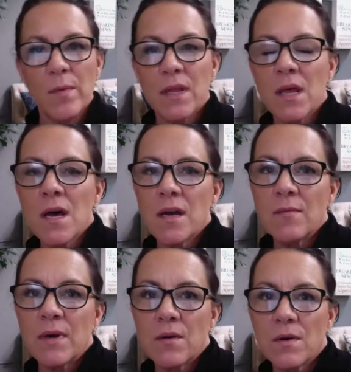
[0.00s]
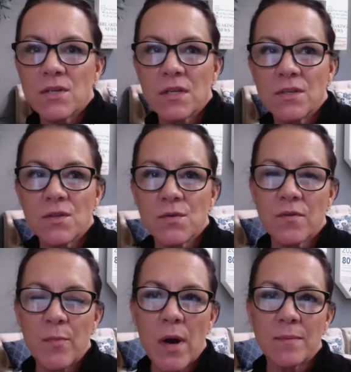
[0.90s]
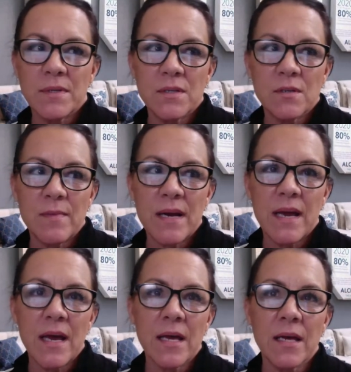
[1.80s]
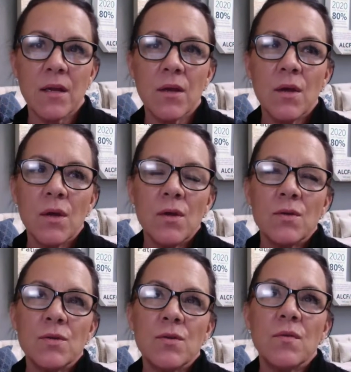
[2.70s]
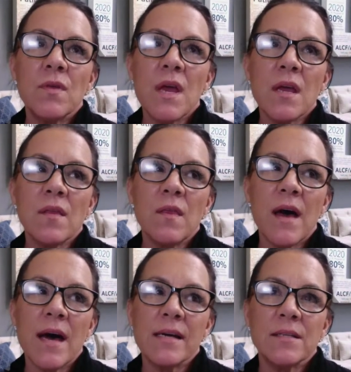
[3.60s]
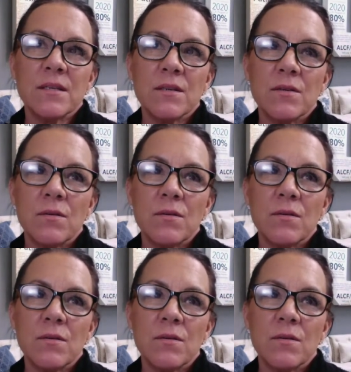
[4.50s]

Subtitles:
from online, but a question that just sort of popped into my head. Do you think that